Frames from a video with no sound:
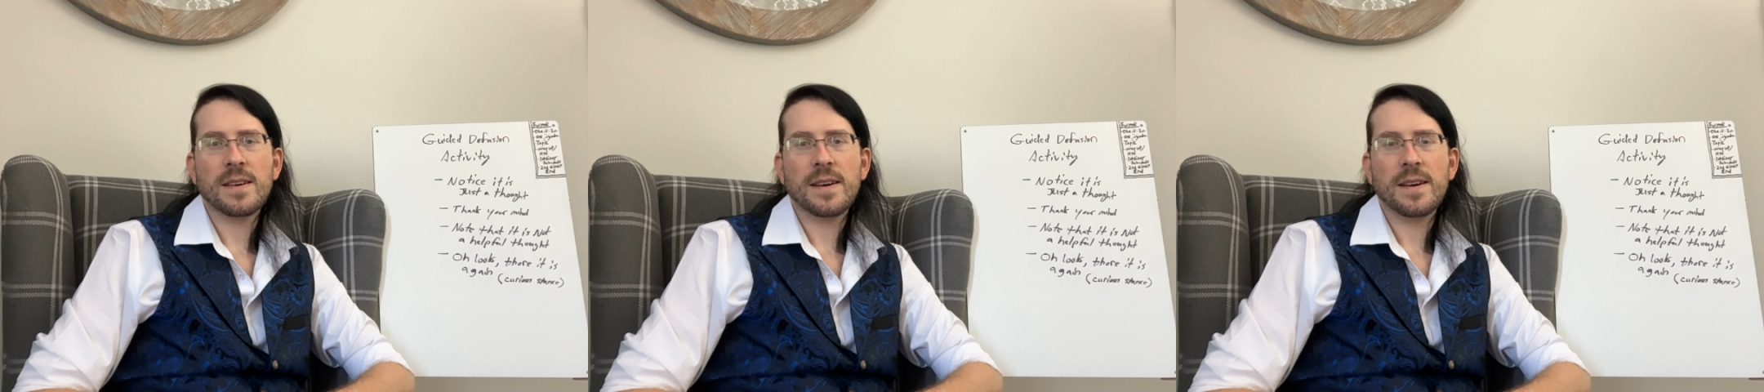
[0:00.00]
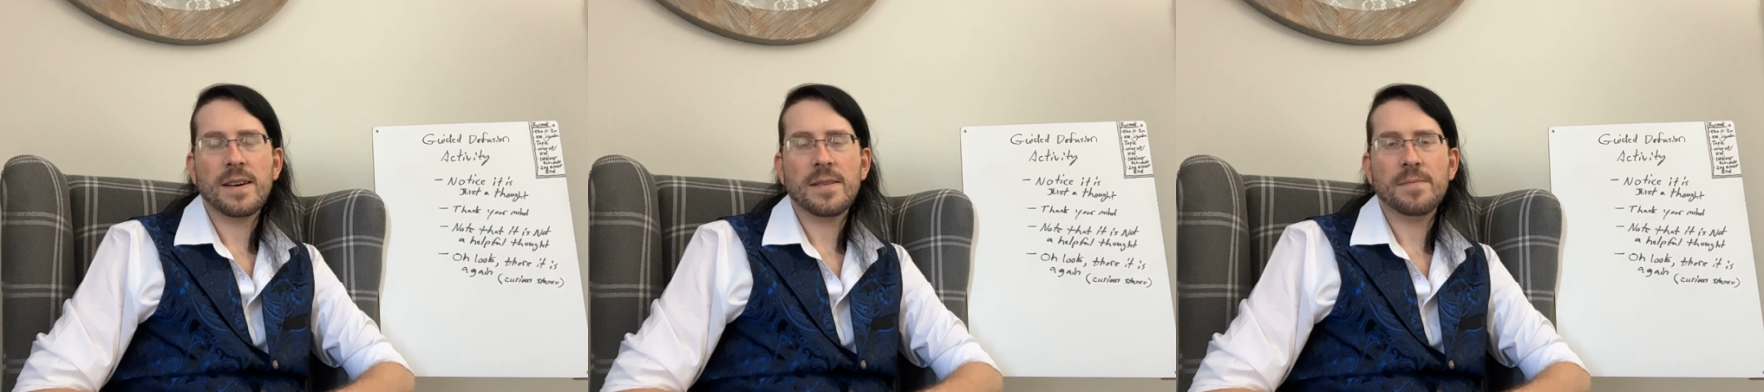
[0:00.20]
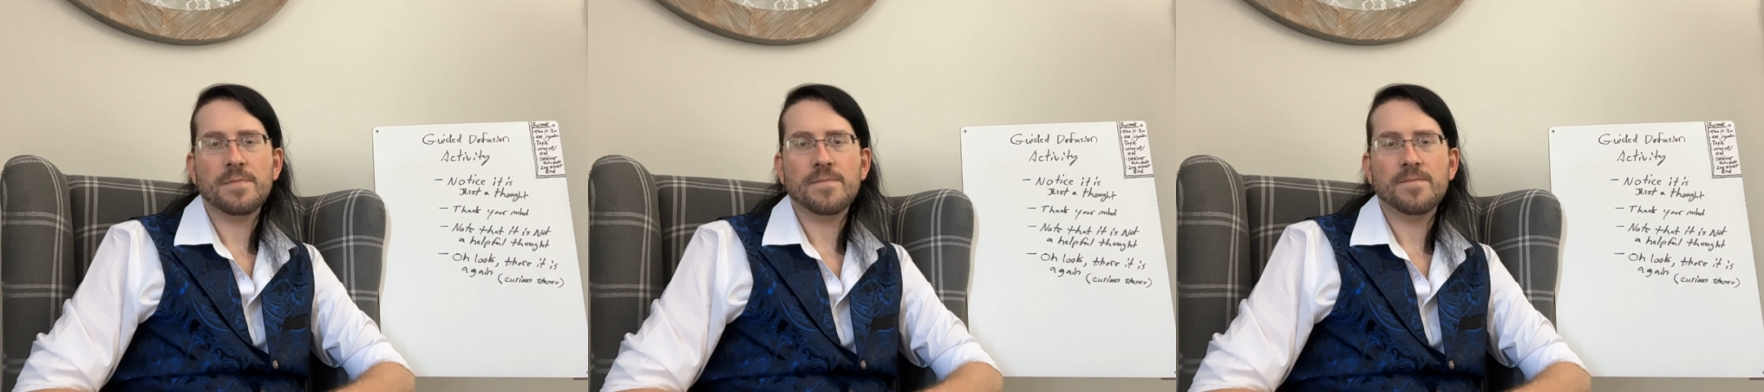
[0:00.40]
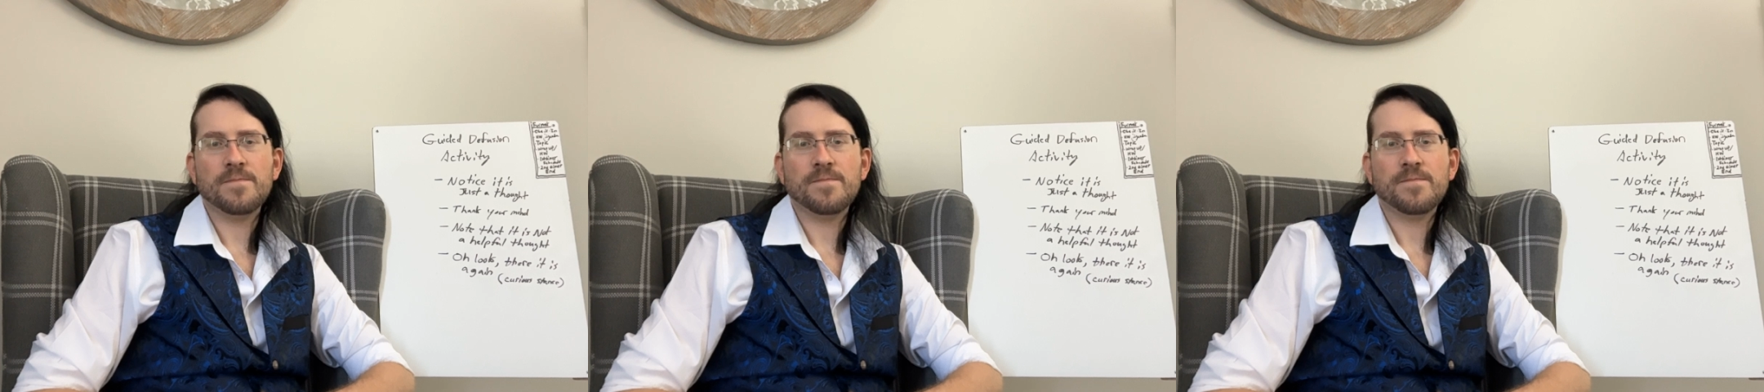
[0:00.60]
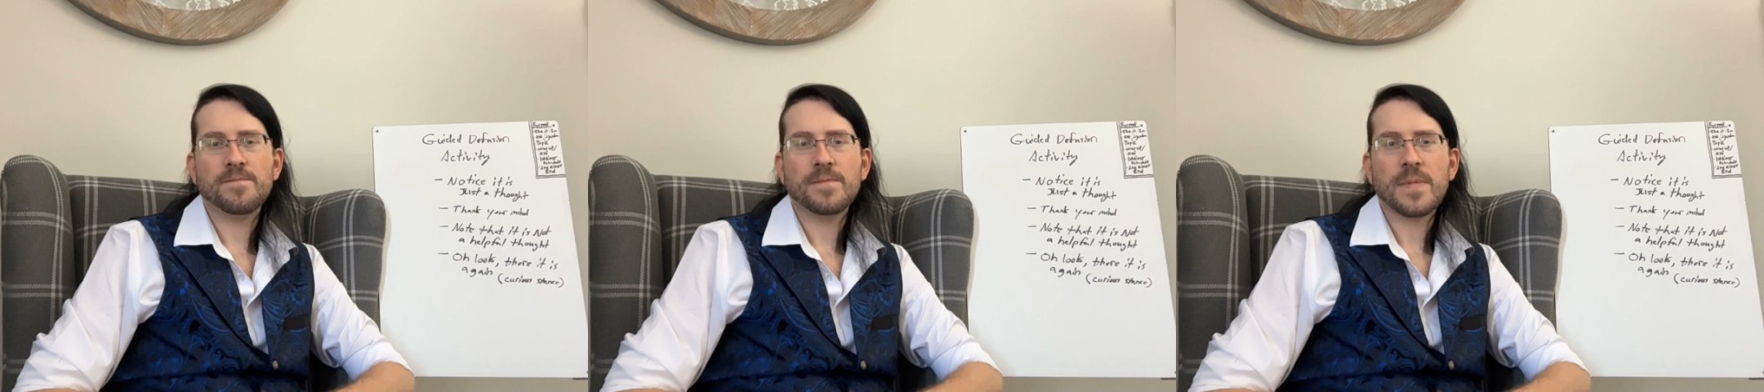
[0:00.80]

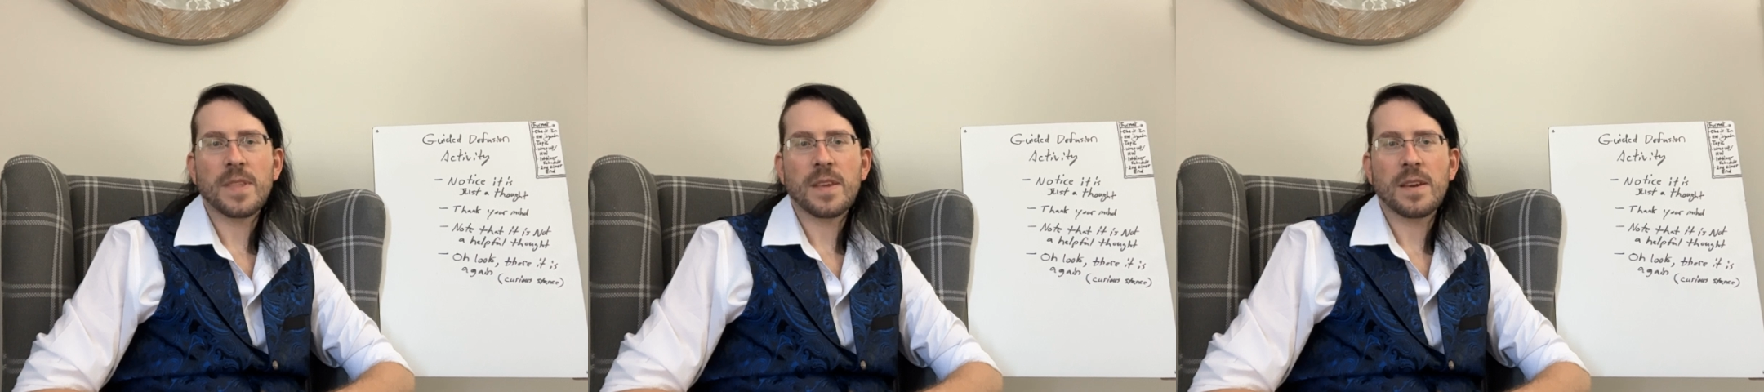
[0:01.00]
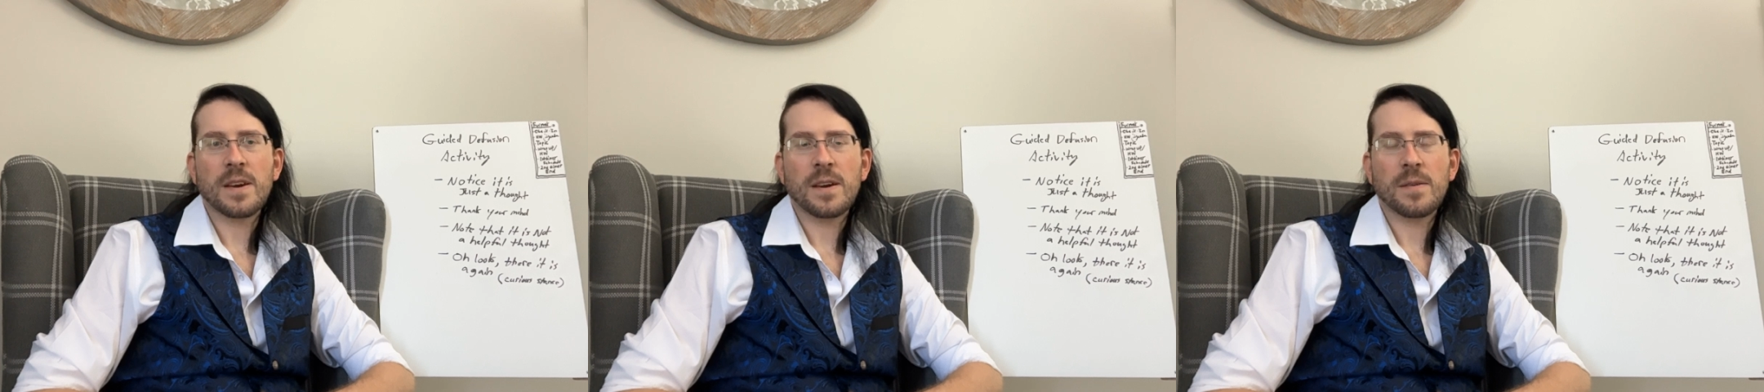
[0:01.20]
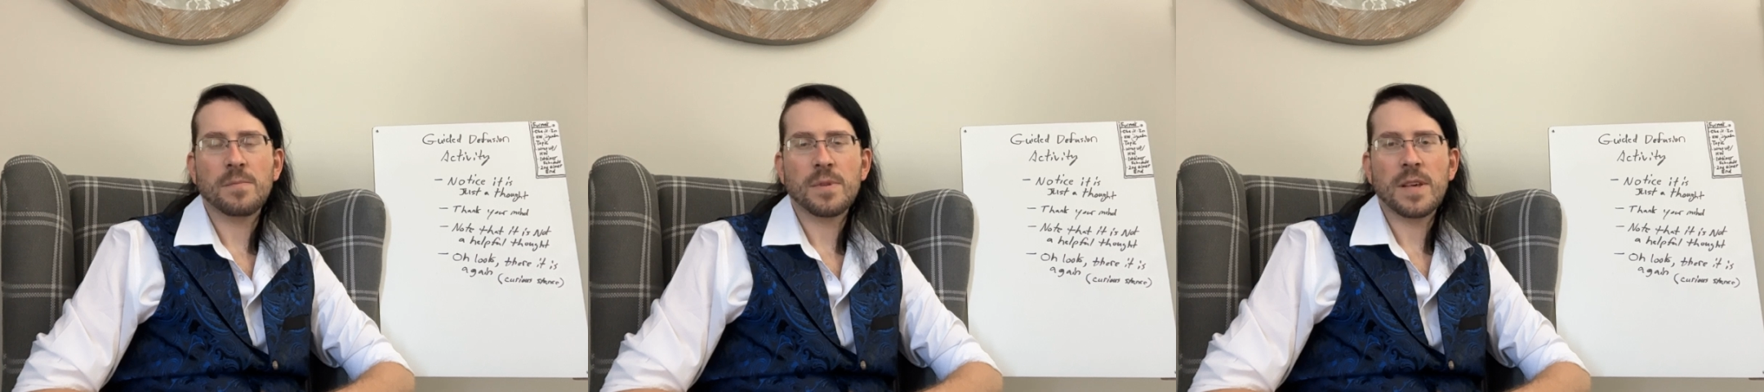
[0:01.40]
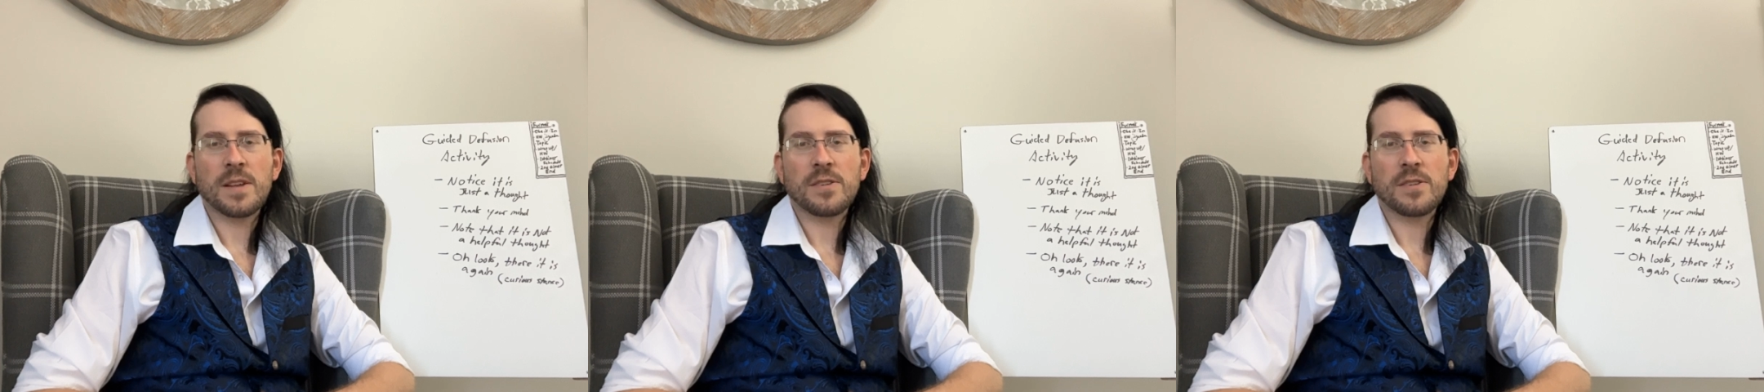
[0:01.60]
I plan